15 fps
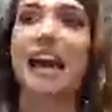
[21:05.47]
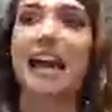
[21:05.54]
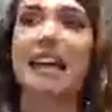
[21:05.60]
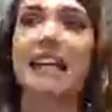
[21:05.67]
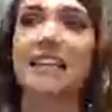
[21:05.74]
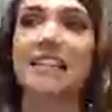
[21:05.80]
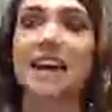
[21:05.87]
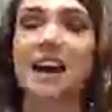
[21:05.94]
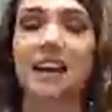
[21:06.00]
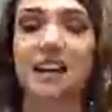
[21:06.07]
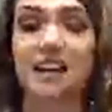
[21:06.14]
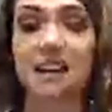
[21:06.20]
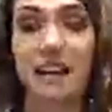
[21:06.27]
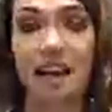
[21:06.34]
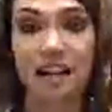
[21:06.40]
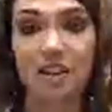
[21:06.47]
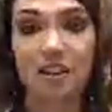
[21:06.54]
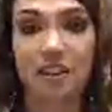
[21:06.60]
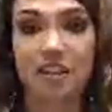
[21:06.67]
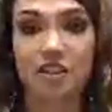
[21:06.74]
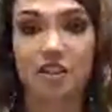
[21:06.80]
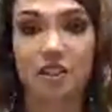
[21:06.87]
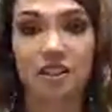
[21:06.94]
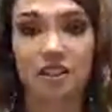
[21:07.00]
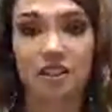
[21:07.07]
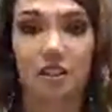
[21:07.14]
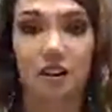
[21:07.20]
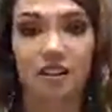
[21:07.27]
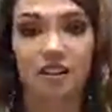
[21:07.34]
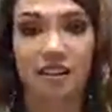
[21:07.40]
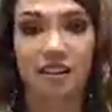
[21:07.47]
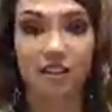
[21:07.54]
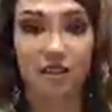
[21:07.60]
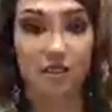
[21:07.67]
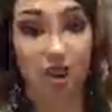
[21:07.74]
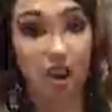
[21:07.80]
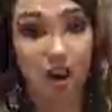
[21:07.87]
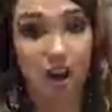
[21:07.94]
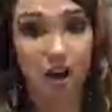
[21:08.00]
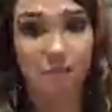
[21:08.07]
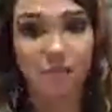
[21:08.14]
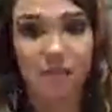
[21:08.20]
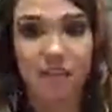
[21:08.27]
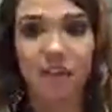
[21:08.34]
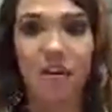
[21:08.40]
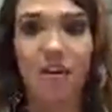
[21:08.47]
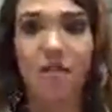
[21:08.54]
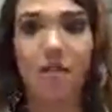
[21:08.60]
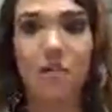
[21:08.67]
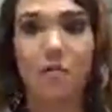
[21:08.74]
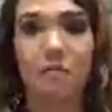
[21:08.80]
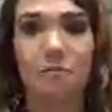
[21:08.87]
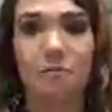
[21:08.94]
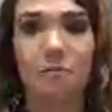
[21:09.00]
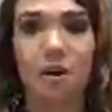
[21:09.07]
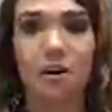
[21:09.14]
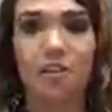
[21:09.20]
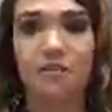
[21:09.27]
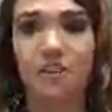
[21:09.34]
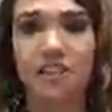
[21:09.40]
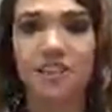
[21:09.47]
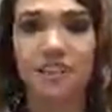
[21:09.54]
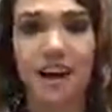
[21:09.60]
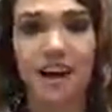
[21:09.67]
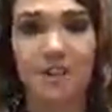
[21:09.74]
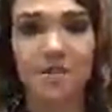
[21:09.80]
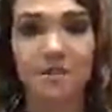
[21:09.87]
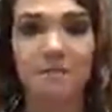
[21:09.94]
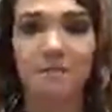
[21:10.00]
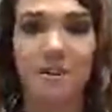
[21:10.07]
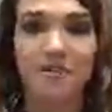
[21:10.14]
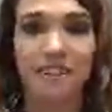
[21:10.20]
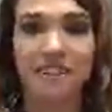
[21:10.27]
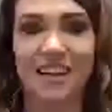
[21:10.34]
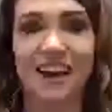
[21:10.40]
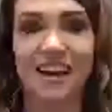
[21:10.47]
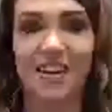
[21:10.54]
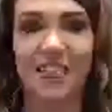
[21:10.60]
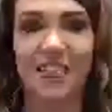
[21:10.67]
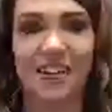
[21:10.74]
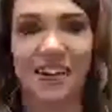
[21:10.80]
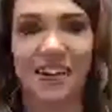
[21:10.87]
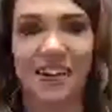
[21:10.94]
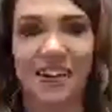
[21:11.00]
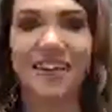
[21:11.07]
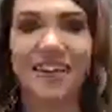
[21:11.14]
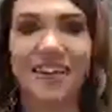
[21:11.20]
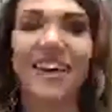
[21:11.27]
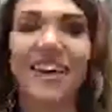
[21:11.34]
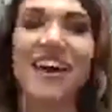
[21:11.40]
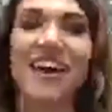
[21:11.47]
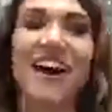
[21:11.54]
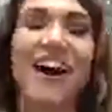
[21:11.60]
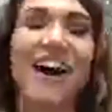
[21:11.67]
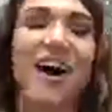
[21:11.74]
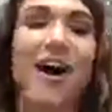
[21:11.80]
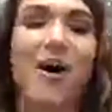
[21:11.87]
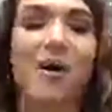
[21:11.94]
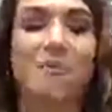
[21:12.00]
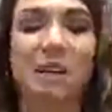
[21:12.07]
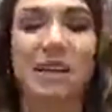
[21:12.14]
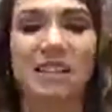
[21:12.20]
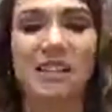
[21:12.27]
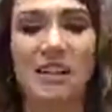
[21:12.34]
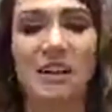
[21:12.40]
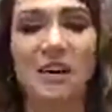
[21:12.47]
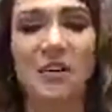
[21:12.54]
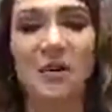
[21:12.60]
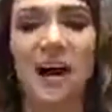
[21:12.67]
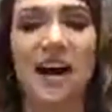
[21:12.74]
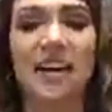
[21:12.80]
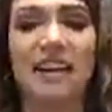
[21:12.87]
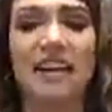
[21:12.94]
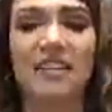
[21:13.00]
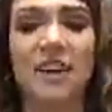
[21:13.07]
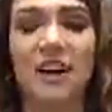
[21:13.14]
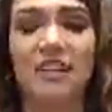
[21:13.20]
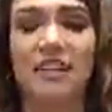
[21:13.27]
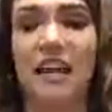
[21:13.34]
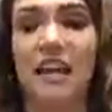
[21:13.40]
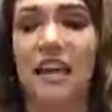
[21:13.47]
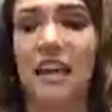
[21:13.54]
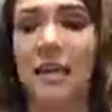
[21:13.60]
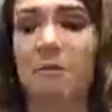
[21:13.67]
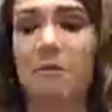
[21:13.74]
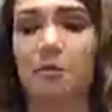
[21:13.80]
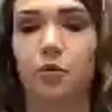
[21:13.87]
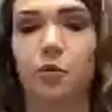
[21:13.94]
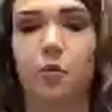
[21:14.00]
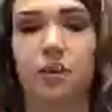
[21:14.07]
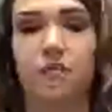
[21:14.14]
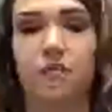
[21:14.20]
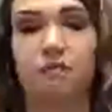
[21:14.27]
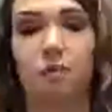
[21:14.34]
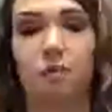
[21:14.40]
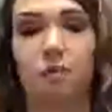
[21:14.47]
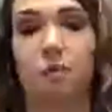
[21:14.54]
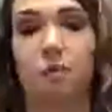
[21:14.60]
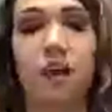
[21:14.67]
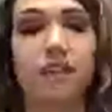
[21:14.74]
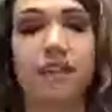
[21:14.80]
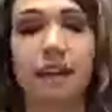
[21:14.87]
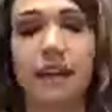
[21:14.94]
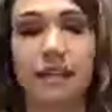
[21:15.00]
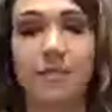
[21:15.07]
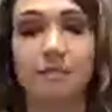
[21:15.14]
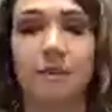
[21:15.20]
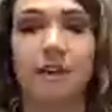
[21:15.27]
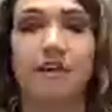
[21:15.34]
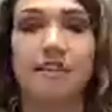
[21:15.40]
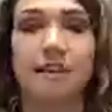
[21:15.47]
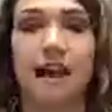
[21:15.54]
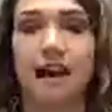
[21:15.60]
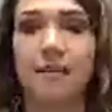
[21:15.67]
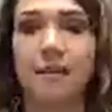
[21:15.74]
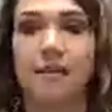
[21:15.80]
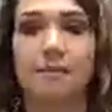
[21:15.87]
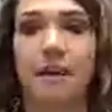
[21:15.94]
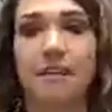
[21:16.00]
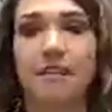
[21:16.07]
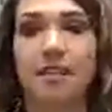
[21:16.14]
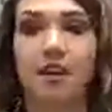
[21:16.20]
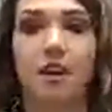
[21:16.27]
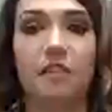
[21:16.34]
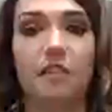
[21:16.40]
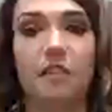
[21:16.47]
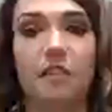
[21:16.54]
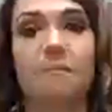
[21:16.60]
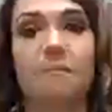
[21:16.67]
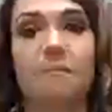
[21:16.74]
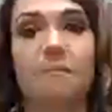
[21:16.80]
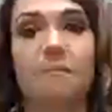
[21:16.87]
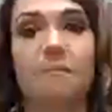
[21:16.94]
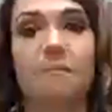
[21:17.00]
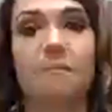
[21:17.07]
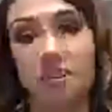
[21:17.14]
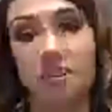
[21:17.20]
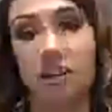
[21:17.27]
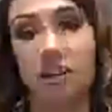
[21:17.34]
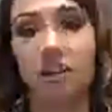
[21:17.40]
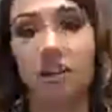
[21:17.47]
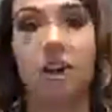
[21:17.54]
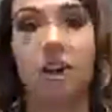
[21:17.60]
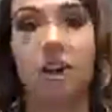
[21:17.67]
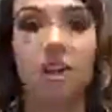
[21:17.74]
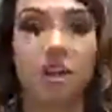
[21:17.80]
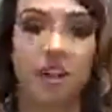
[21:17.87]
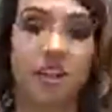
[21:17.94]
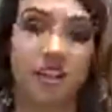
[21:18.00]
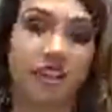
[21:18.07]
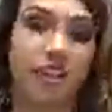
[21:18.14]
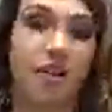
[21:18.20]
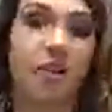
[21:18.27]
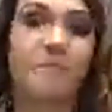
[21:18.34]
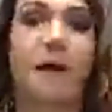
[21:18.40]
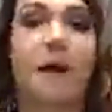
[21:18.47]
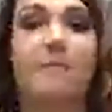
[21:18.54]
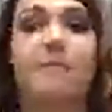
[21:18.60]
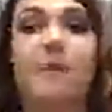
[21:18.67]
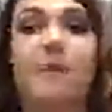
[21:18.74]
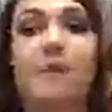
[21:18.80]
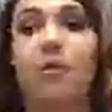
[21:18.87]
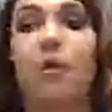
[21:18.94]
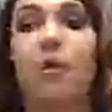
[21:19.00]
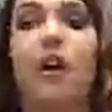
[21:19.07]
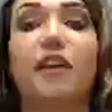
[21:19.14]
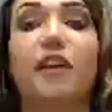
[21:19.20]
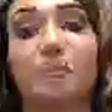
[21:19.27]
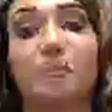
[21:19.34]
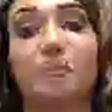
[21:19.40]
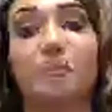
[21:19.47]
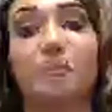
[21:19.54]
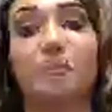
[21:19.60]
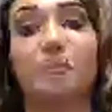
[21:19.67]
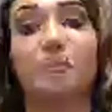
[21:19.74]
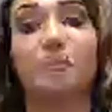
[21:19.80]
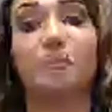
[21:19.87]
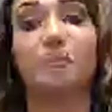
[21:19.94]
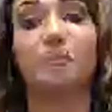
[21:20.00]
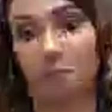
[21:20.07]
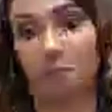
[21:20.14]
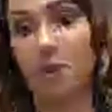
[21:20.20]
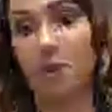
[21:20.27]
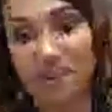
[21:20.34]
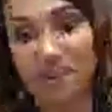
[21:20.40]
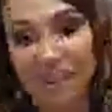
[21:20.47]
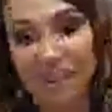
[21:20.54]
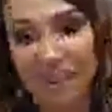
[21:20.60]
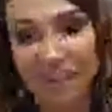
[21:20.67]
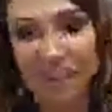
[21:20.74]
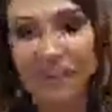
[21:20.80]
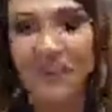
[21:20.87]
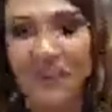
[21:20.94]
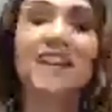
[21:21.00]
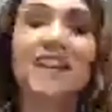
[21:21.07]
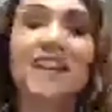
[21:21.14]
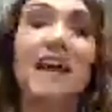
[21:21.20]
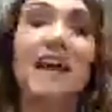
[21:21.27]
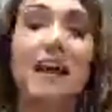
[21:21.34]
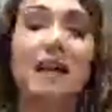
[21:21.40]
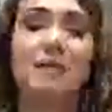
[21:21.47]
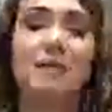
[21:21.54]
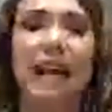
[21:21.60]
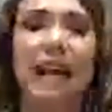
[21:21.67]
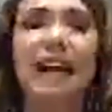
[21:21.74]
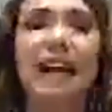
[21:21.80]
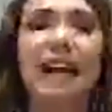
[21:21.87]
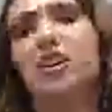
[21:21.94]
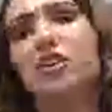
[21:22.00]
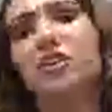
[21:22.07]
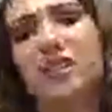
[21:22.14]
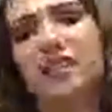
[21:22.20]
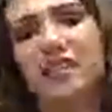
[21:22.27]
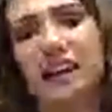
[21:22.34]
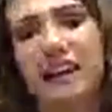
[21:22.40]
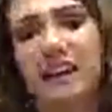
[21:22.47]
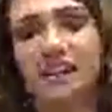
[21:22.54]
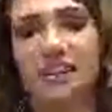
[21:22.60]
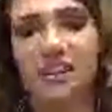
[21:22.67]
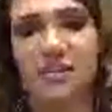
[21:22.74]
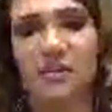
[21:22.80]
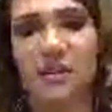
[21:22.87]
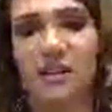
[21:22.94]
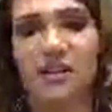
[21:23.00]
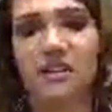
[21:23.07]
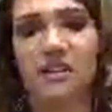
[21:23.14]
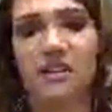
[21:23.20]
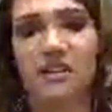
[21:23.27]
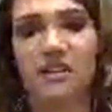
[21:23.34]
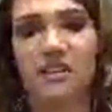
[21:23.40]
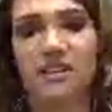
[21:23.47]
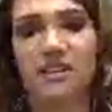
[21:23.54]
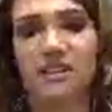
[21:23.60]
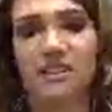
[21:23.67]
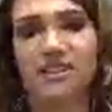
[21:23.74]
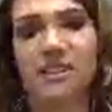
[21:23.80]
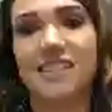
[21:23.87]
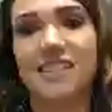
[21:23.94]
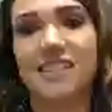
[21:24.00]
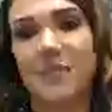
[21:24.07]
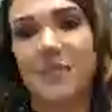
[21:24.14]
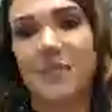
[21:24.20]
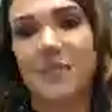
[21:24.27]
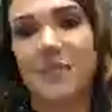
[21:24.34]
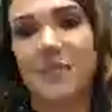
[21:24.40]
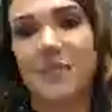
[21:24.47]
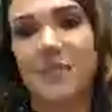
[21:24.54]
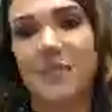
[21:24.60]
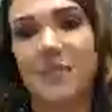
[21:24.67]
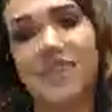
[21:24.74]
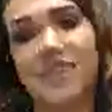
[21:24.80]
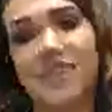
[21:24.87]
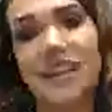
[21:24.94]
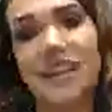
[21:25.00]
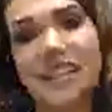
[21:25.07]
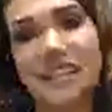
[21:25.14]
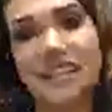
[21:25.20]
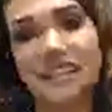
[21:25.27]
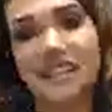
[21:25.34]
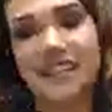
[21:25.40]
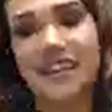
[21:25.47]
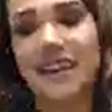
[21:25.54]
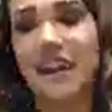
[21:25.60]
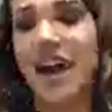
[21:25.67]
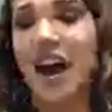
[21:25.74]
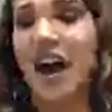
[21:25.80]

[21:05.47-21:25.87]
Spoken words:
And he actually just lost his job. So perfect timing, perfect hire, right? So I did not take him through the full process because I was basing off the emotion, not the logic. I'm going off emotion, which is the worst thing to do. And I'm like, I know this guy can do it because he's coming from the same place I did.